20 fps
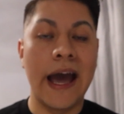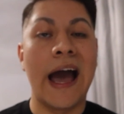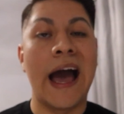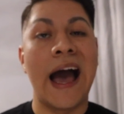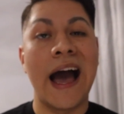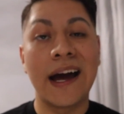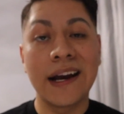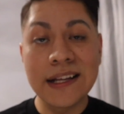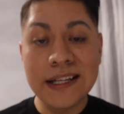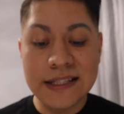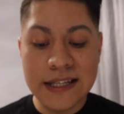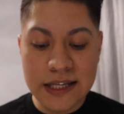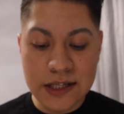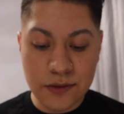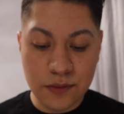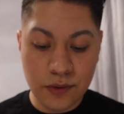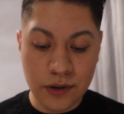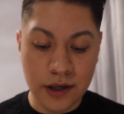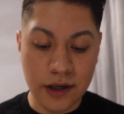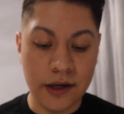How does
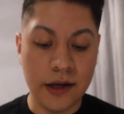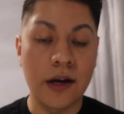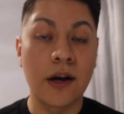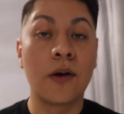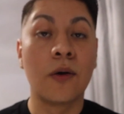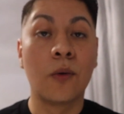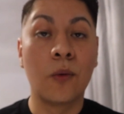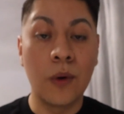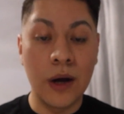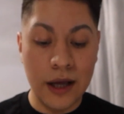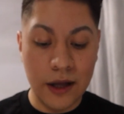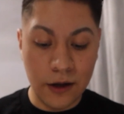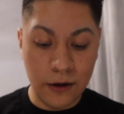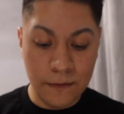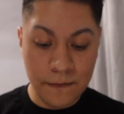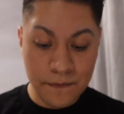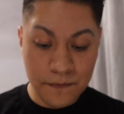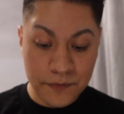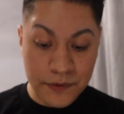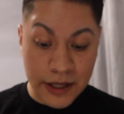this work? Well,